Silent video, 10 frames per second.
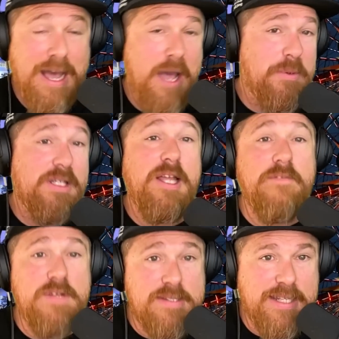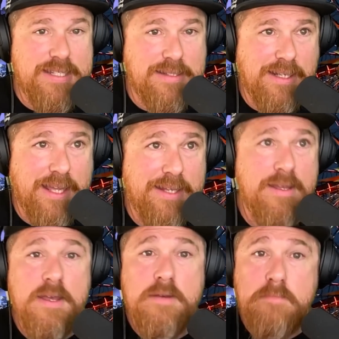I would love to see Disneyland
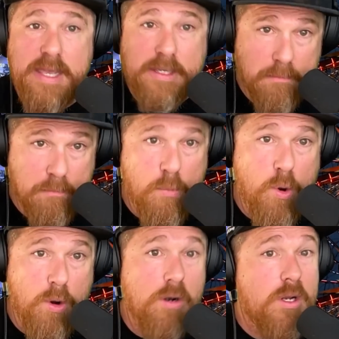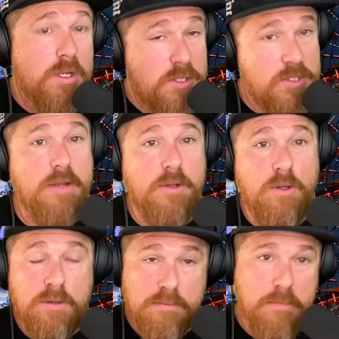make more
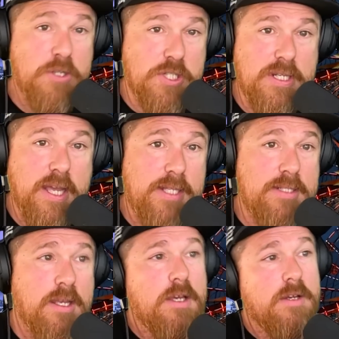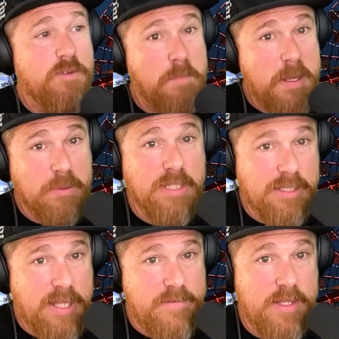subtle merchandise for people that
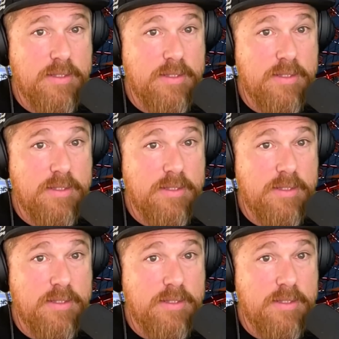love it,